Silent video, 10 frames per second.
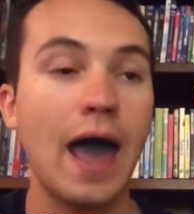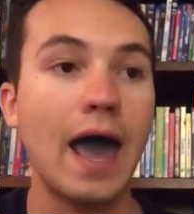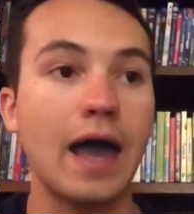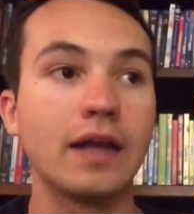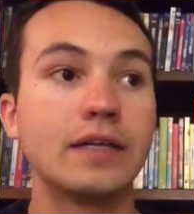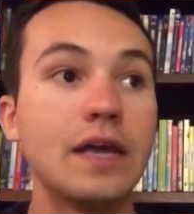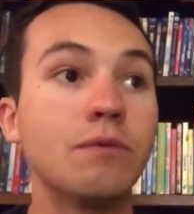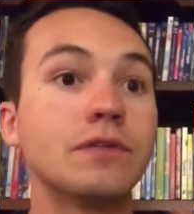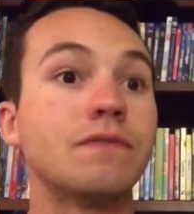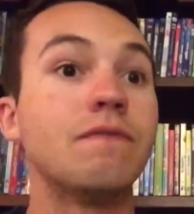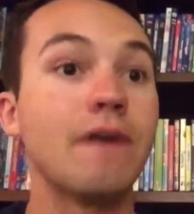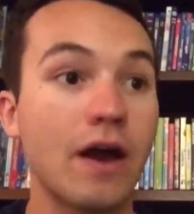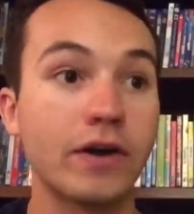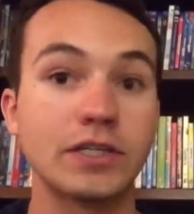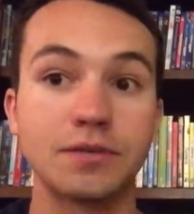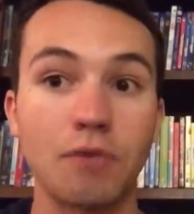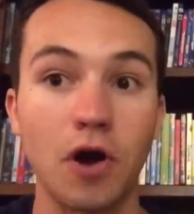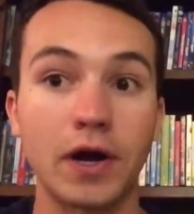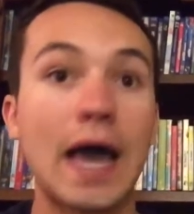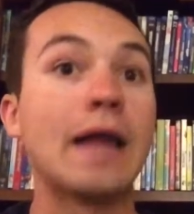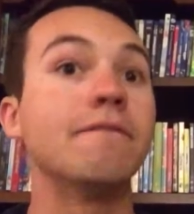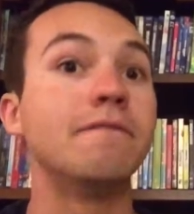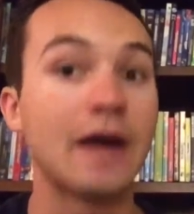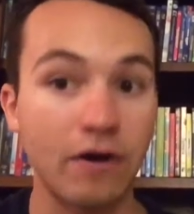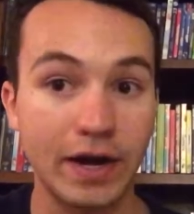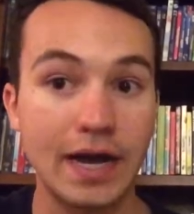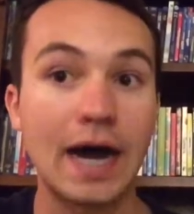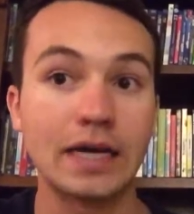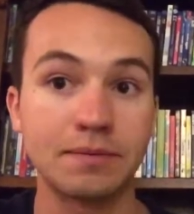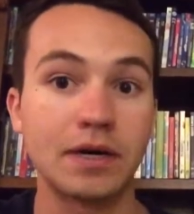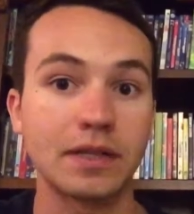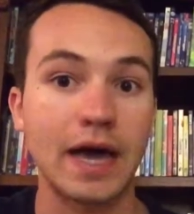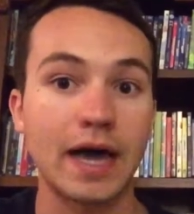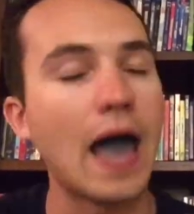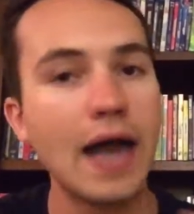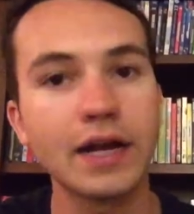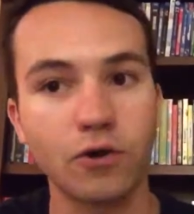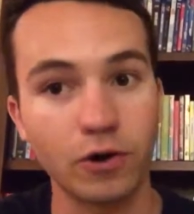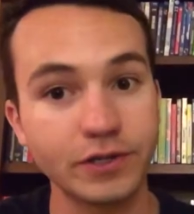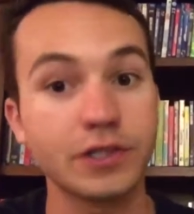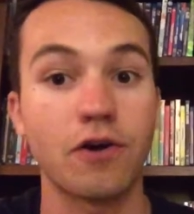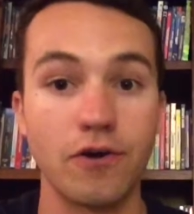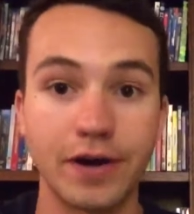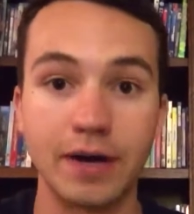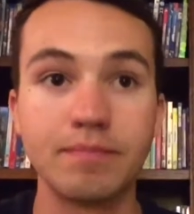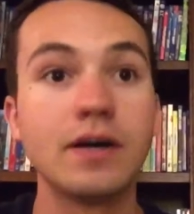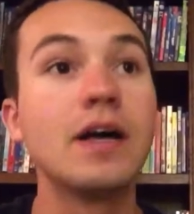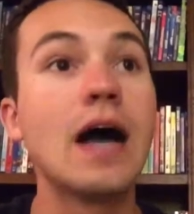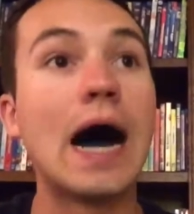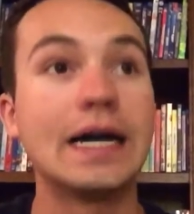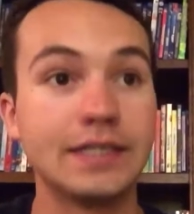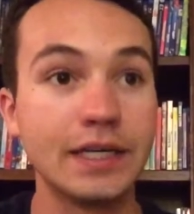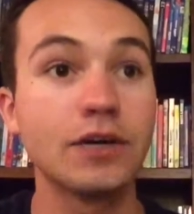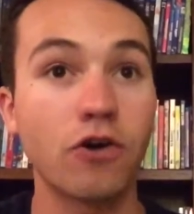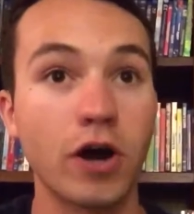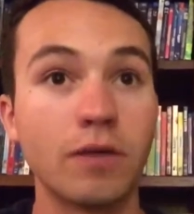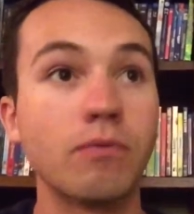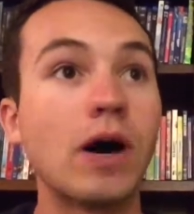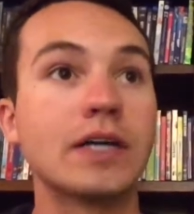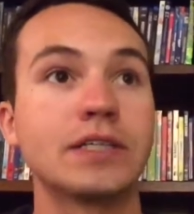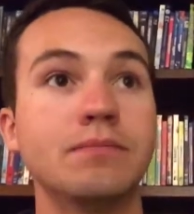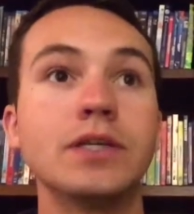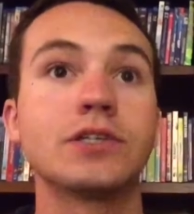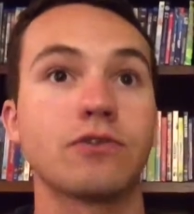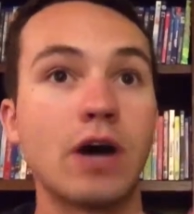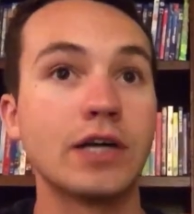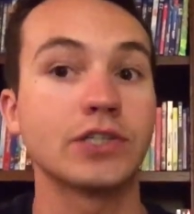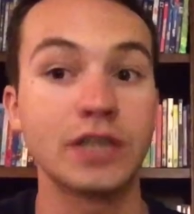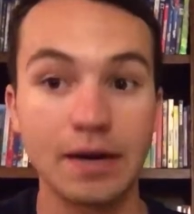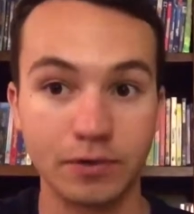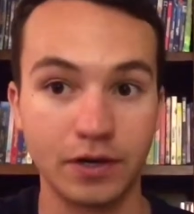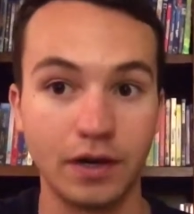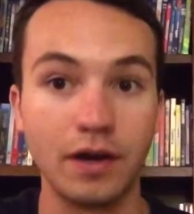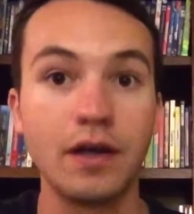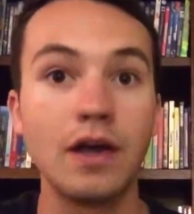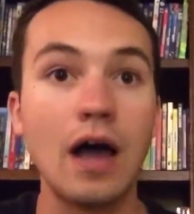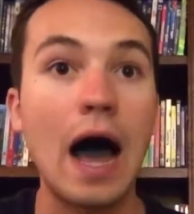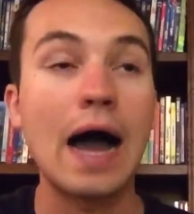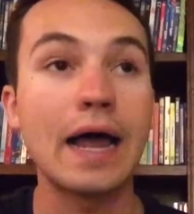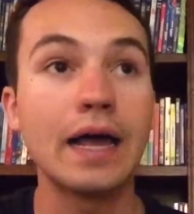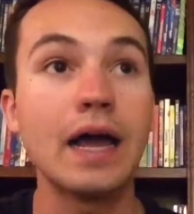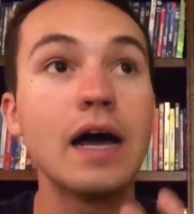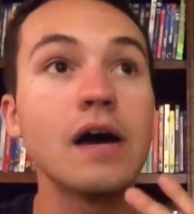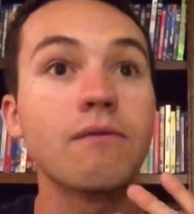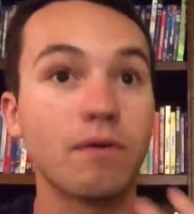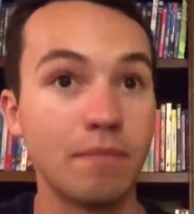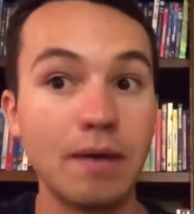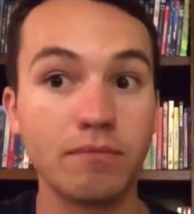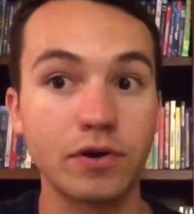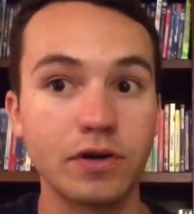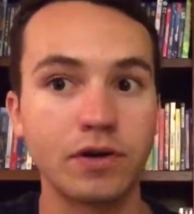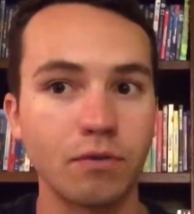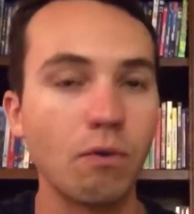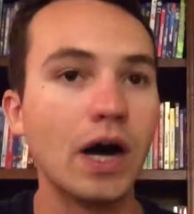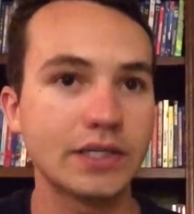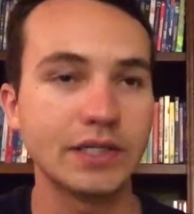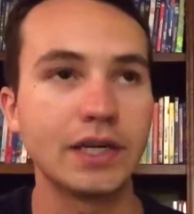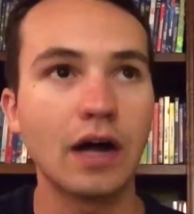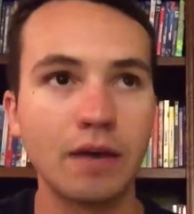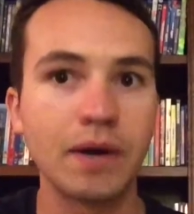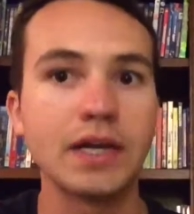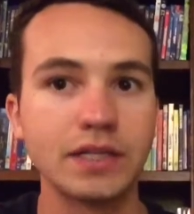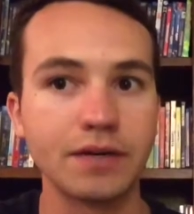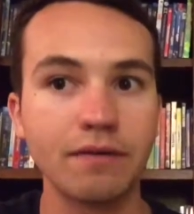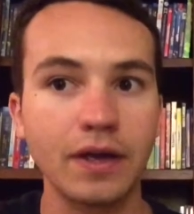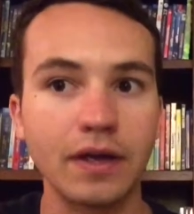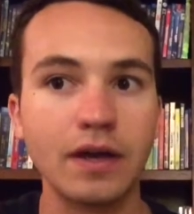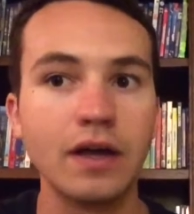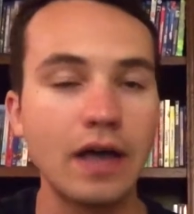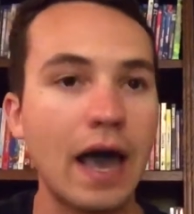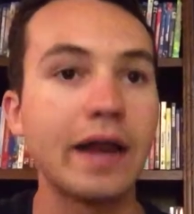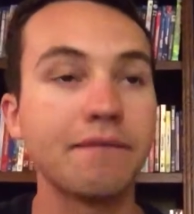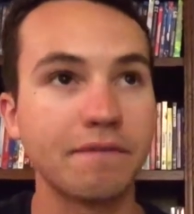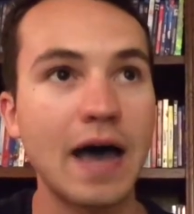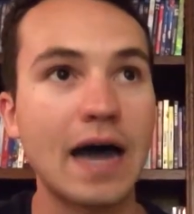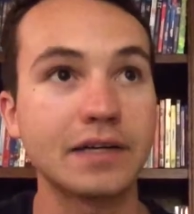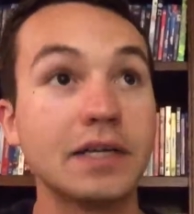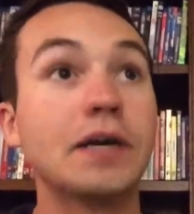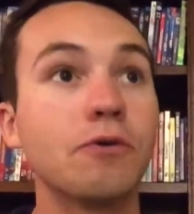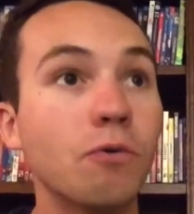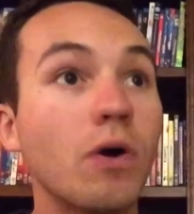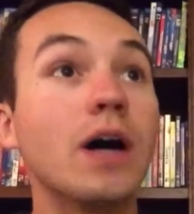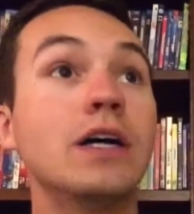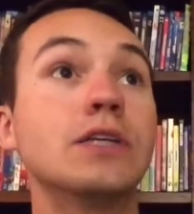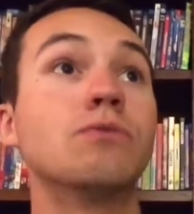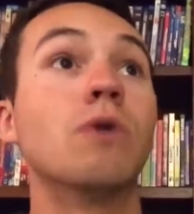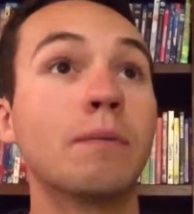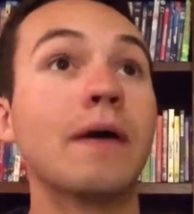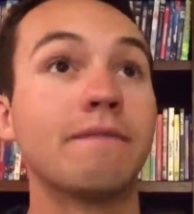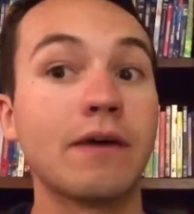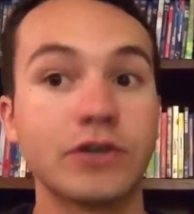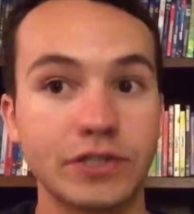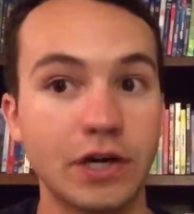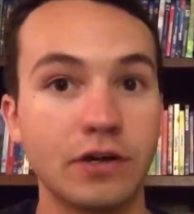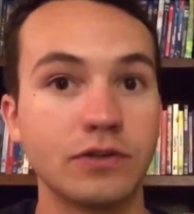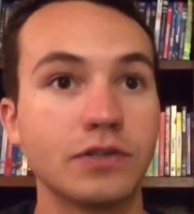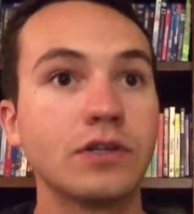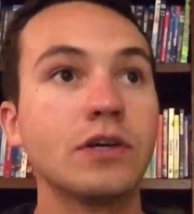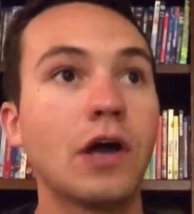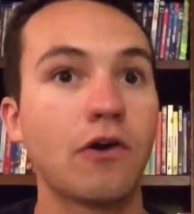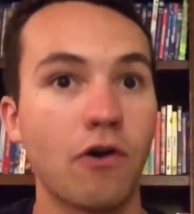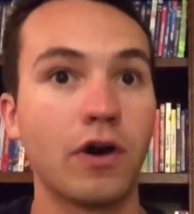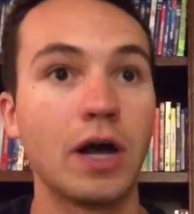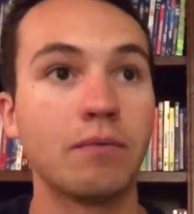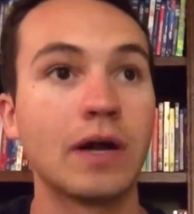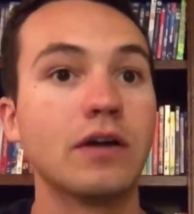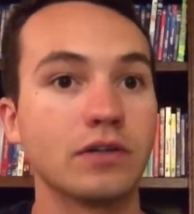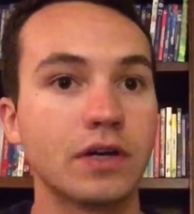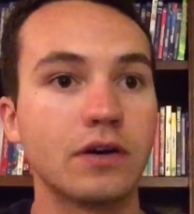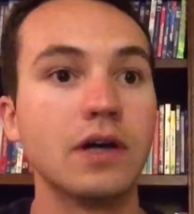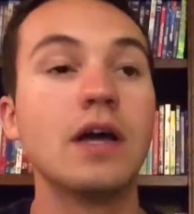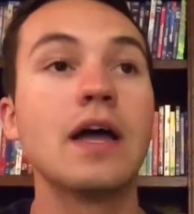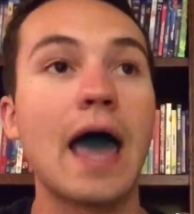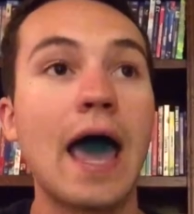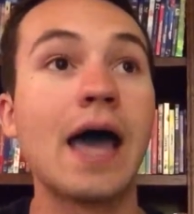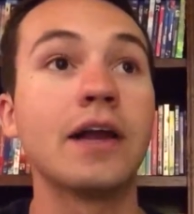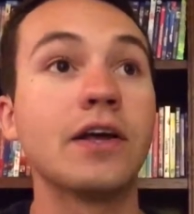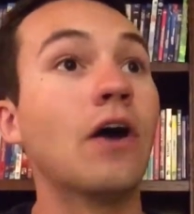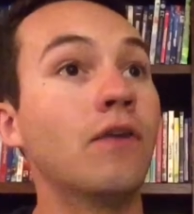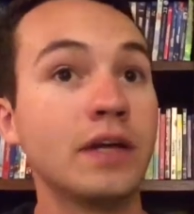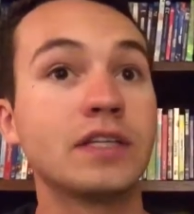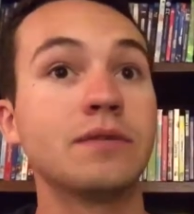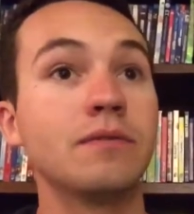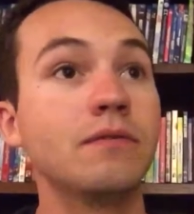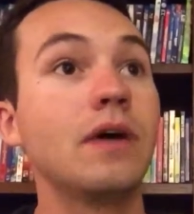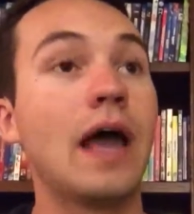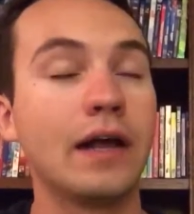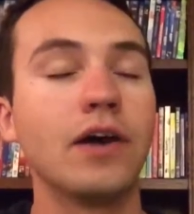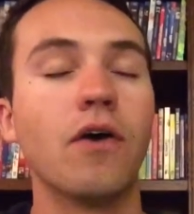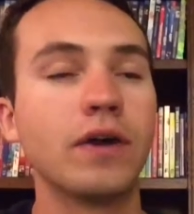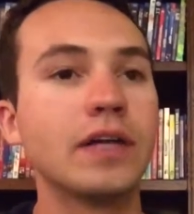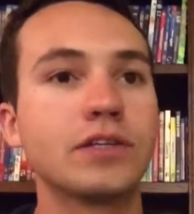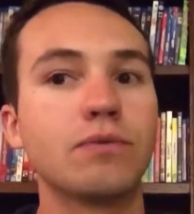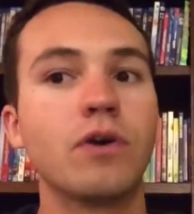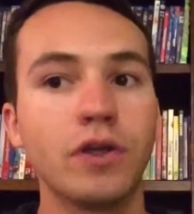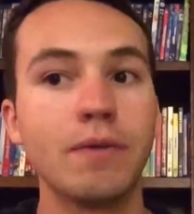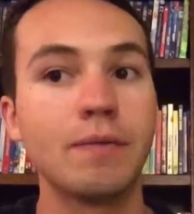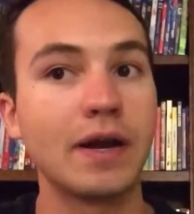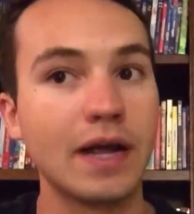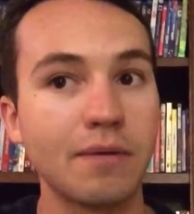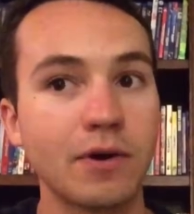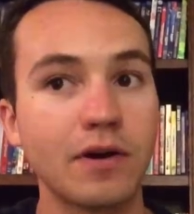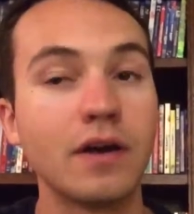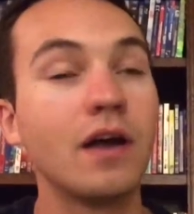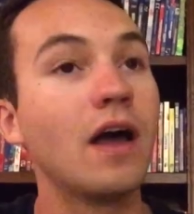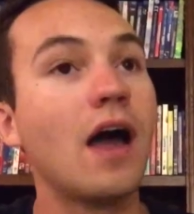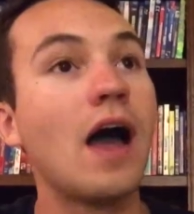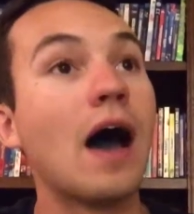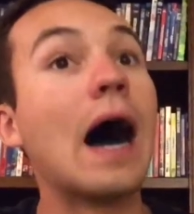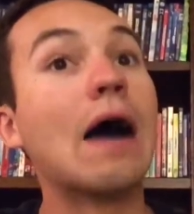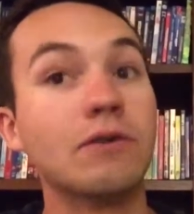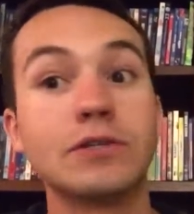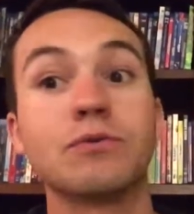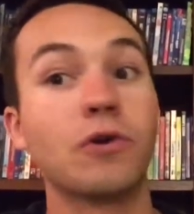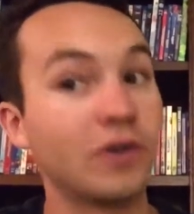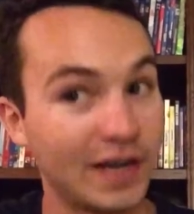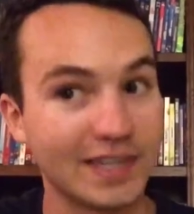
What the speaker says: And he was very smart and very kind about that. And of course, growing up, I did grow up watching Mr. Rogers' Neighborhood. I remember watching it on my TV, and in fact, it was one of my favorite shows growing up when I was little. And going into Won't You Be My Neighbor, I was really